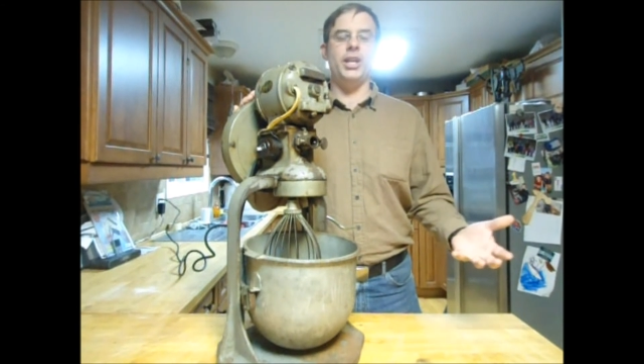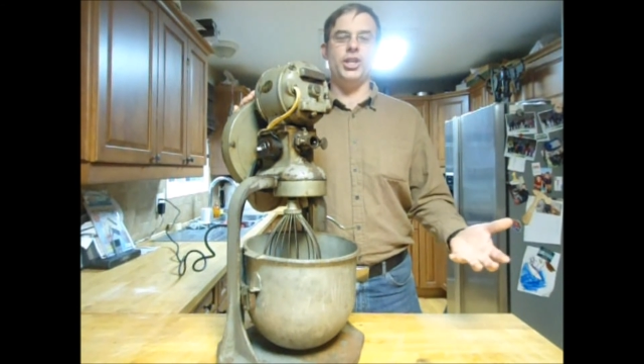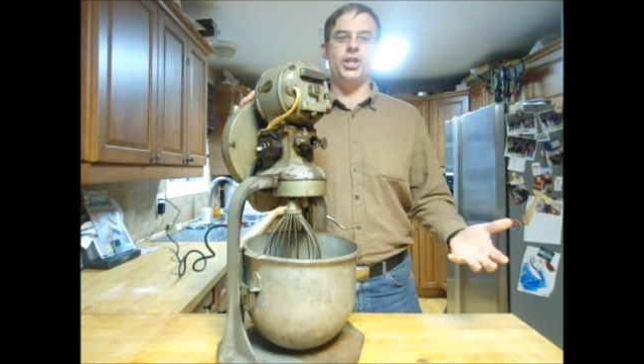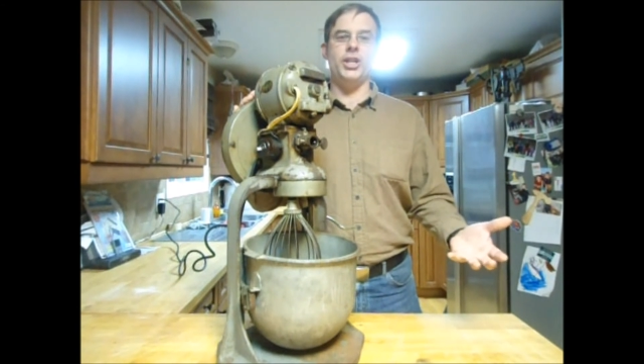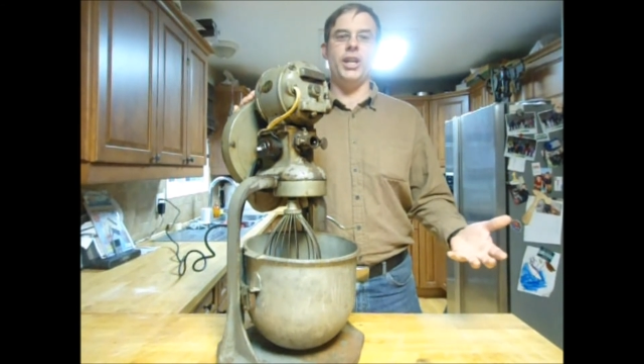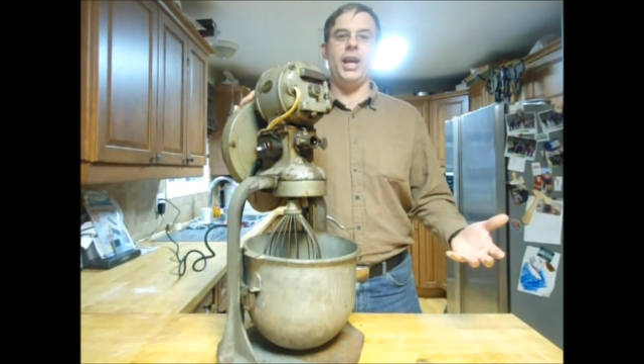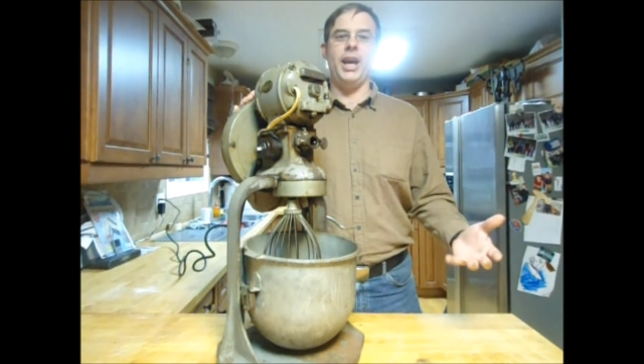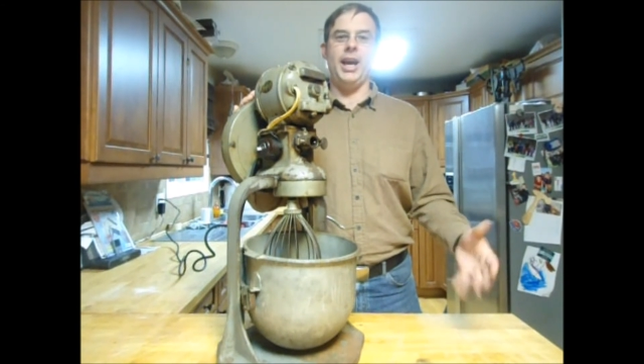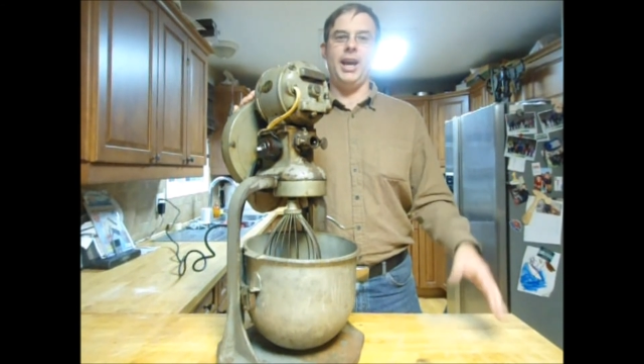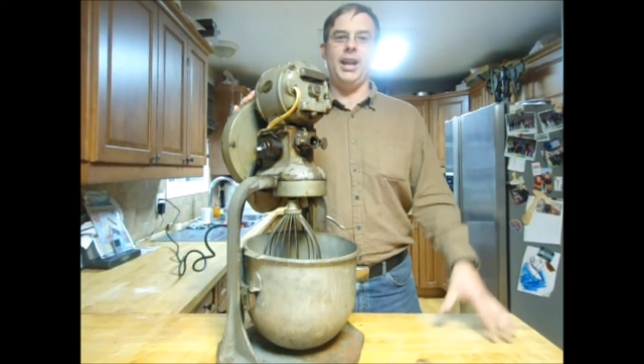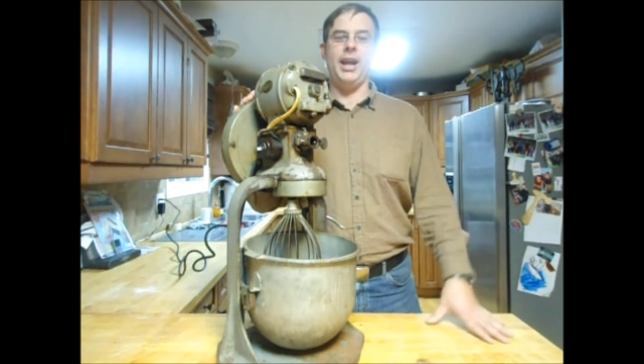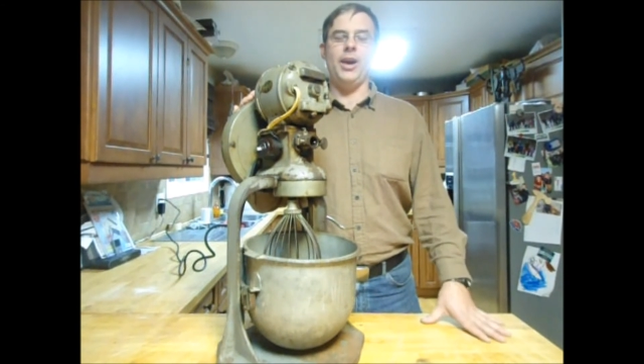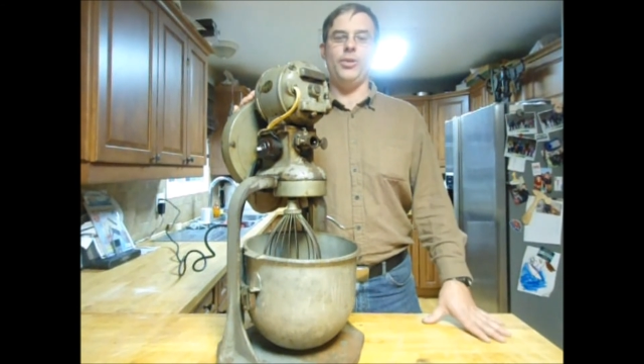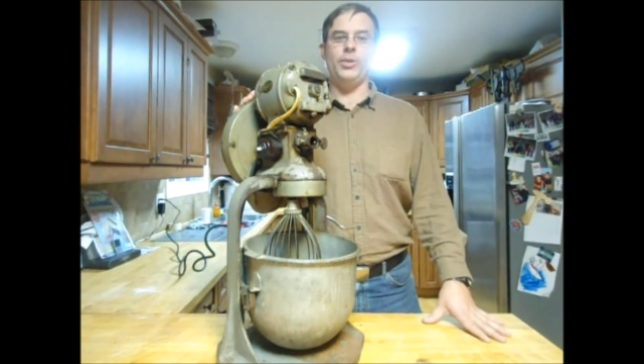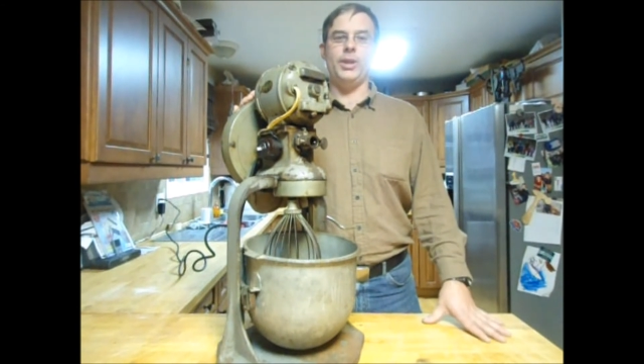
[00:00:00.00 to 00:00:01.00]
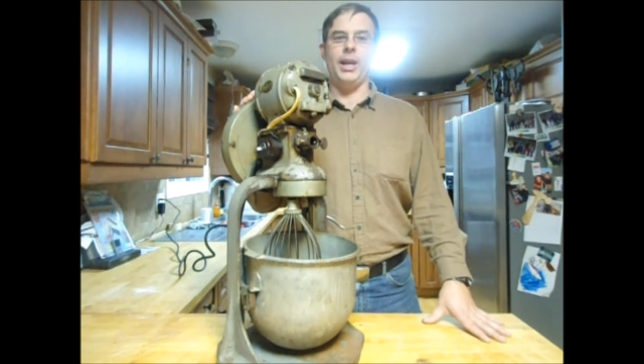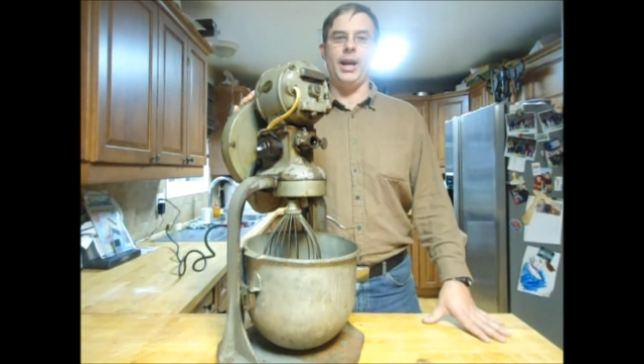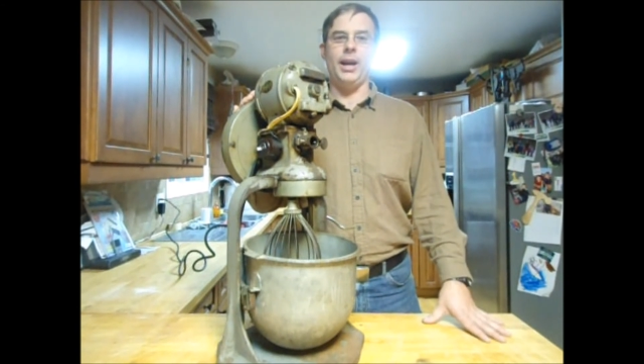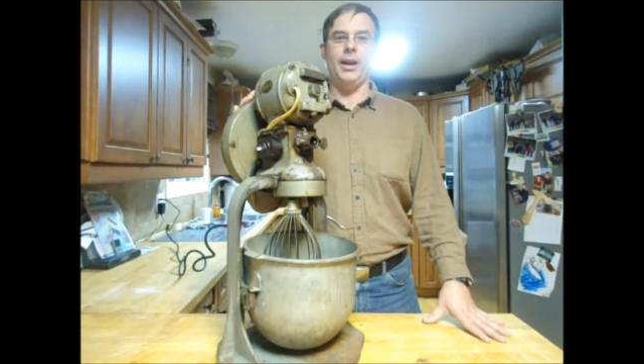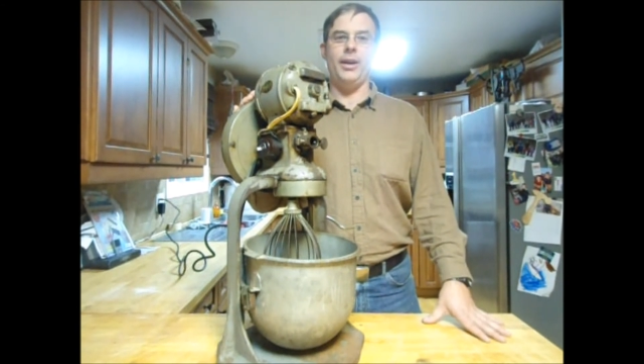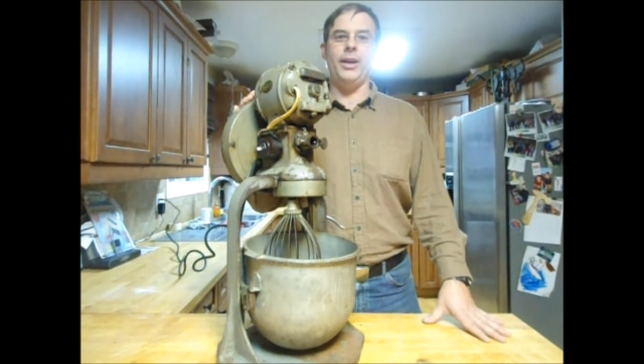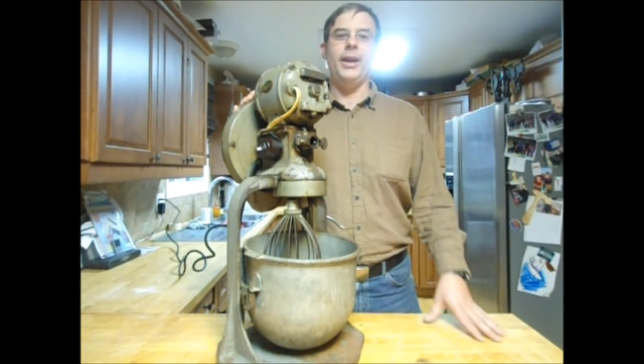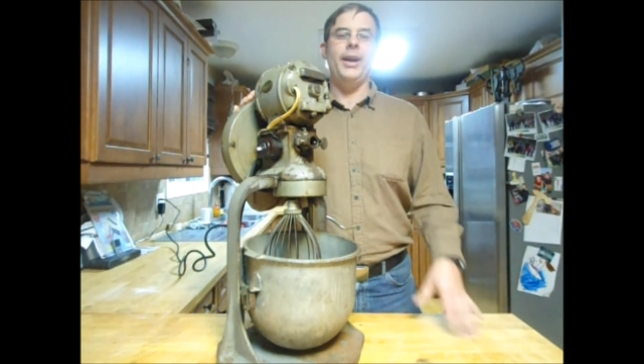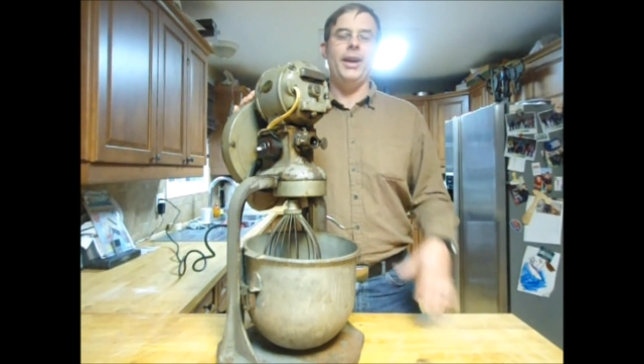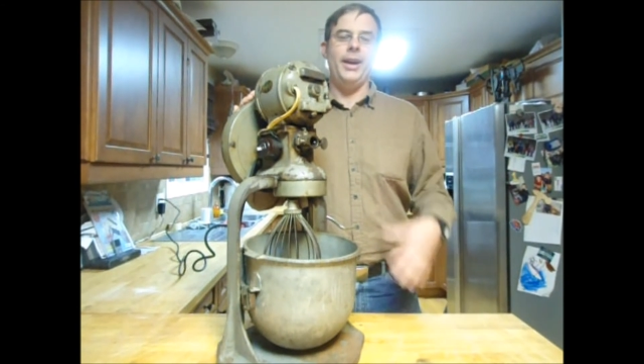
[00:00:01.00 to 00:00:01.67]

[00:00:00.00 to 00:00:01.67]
KitchenAid out there,